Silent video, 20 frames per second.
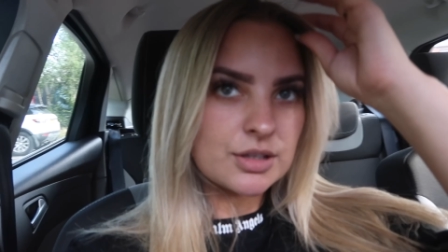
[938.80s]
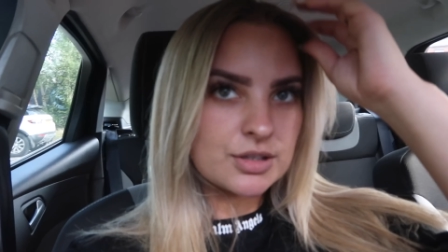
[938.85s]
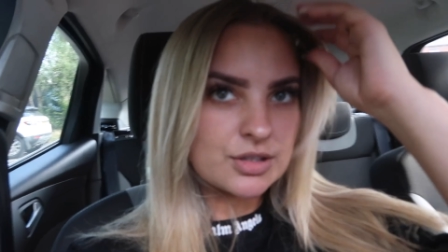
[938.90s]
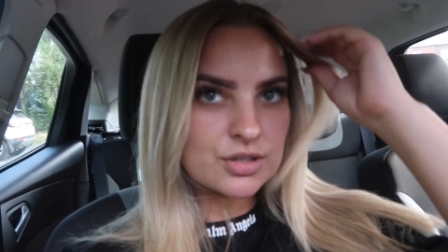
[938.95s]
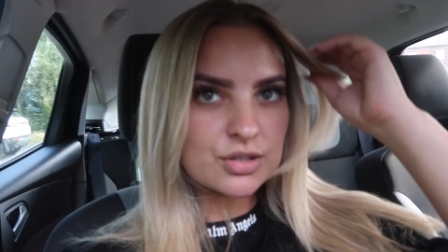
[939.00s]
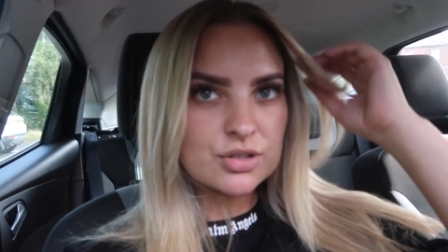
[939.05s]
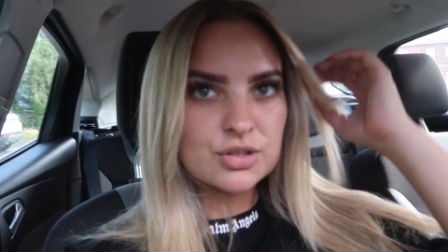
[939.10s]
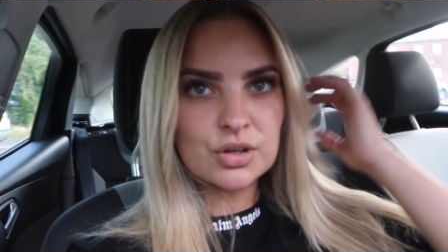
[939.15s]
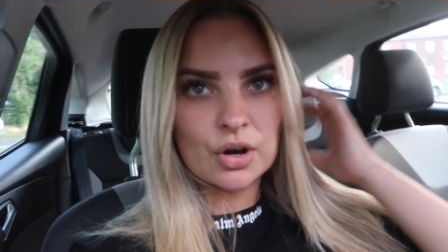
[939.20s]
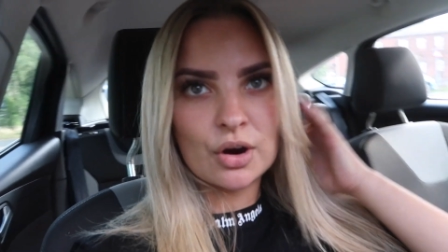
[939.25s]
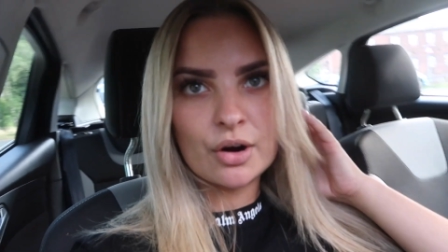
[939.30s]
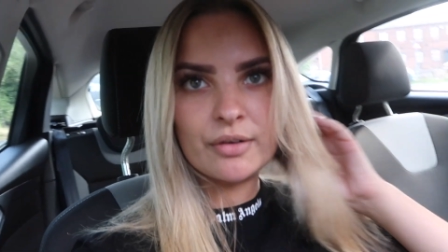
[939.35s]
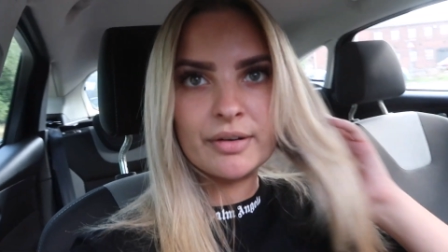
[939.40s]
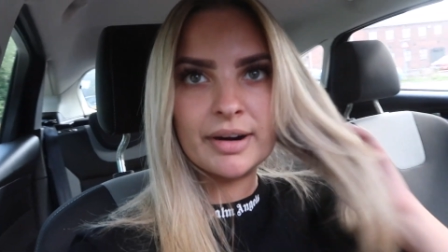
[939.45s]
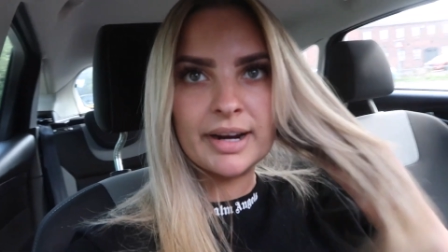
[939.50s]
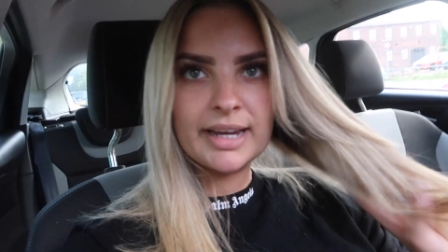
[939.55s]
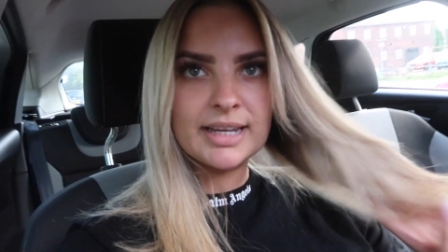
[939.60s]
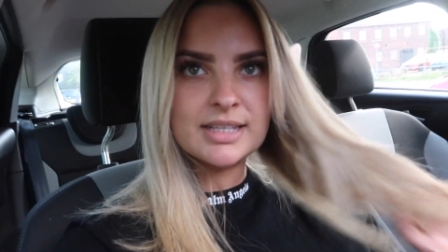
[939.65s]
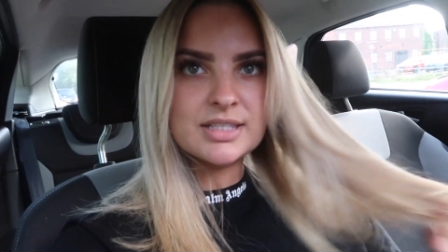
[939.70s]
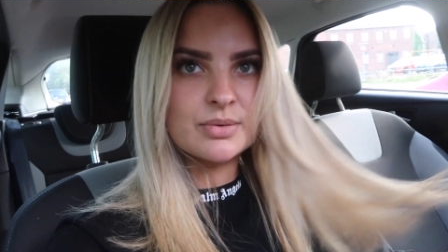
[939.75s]

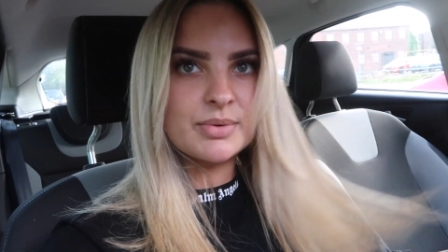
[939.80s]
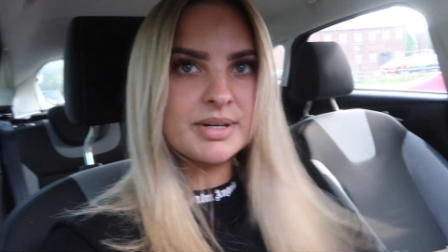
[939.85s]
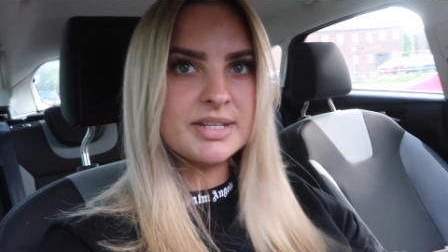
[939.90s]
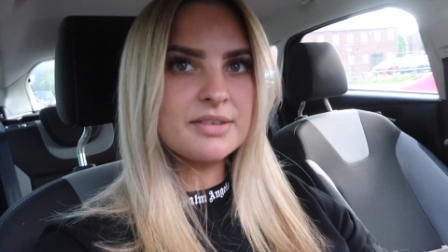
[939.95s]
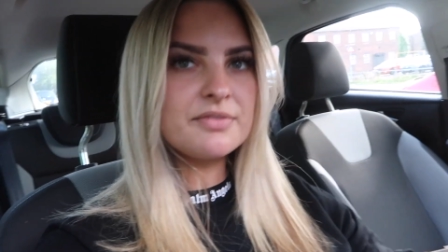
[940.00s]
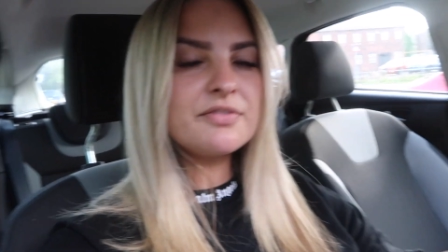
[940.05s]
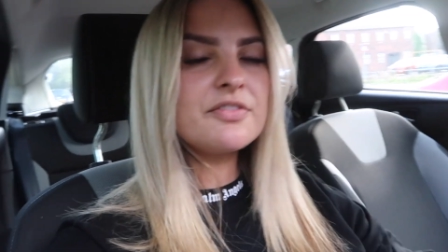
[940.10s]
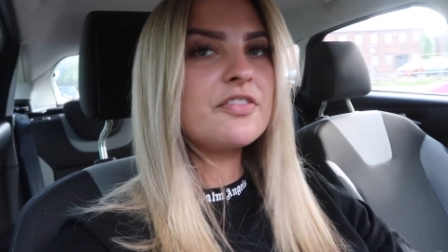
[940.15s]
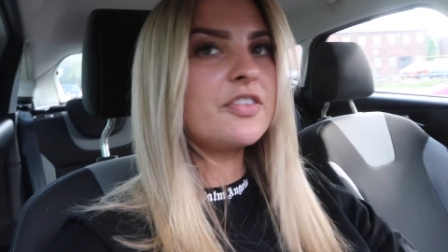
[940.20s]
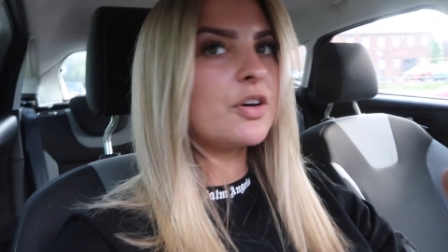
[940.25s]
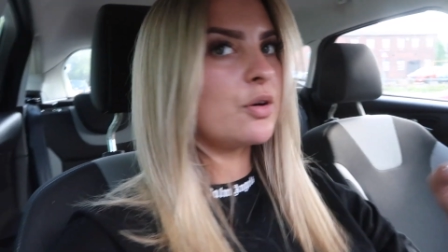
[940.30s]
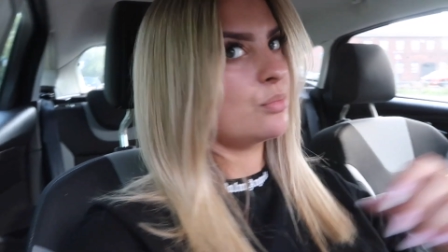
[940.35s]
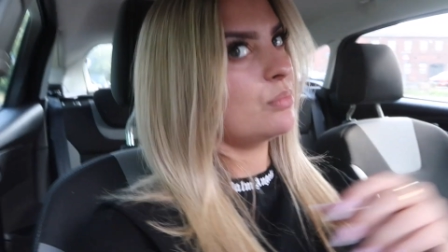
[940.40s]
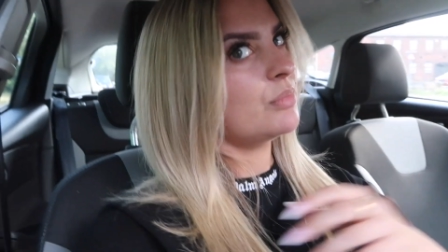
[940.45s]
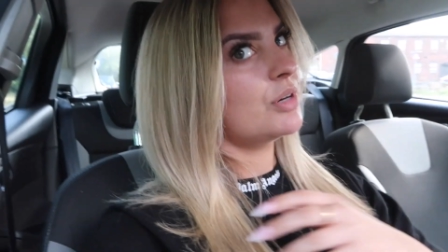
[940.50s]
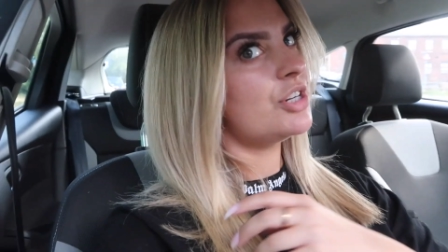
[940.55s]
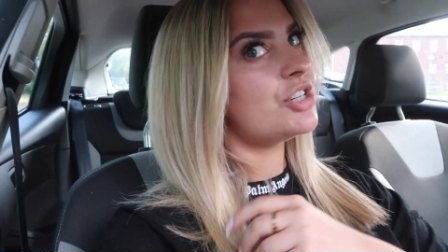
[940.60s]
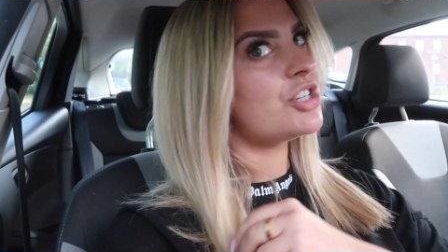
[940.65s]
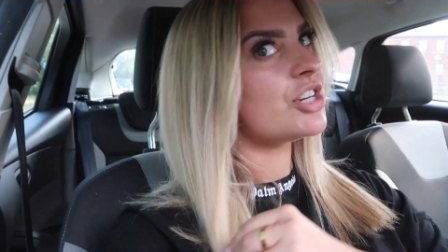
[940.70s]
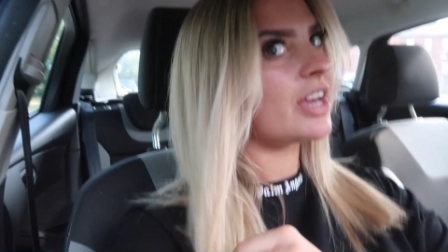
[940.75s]
Sorry, so I didn't film
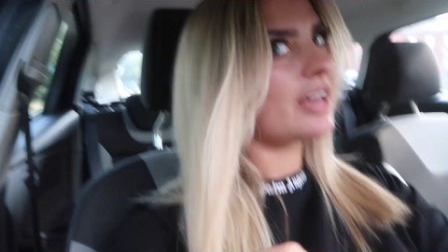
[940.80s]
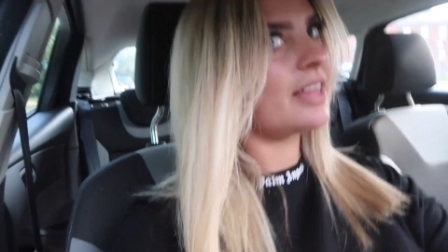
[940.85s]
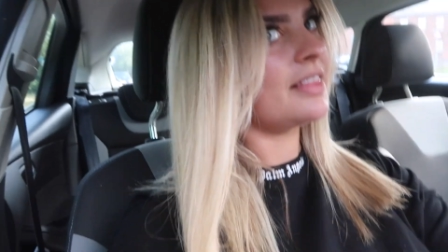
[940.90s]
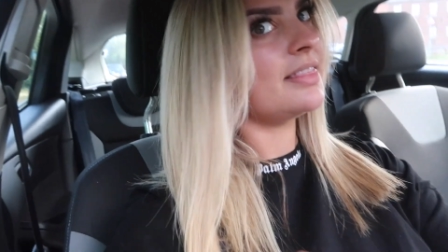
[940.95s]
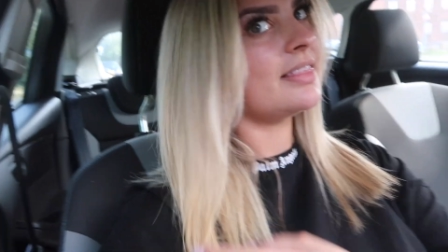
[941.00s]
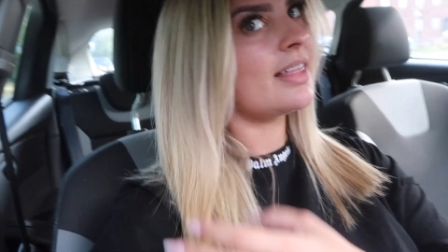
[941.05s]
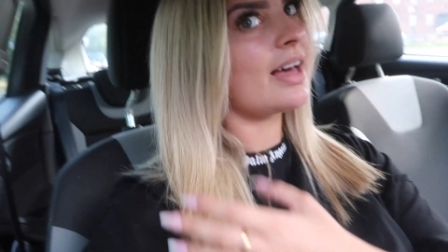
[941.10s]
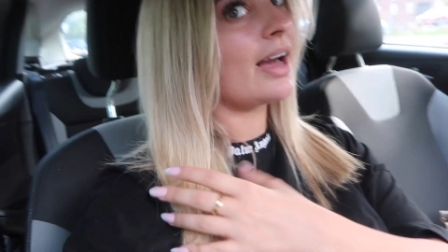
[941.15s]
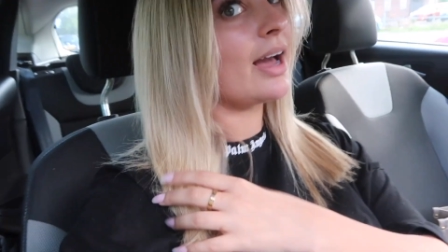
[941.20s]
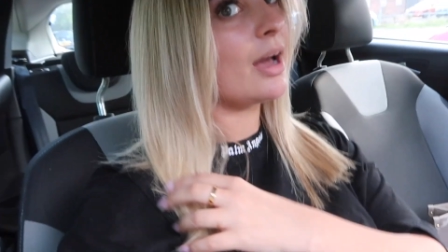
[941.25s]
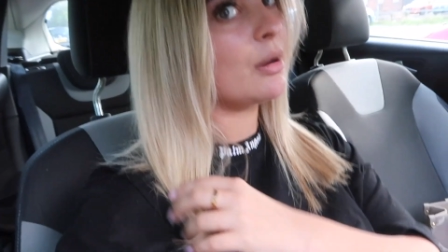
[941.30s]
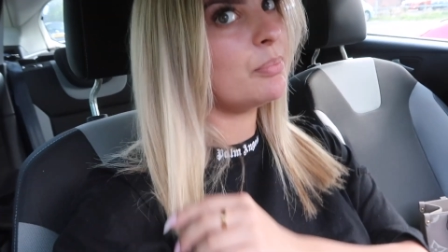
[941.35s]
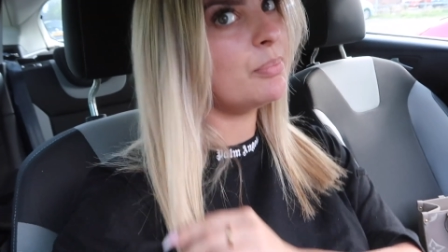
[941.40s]
much in there,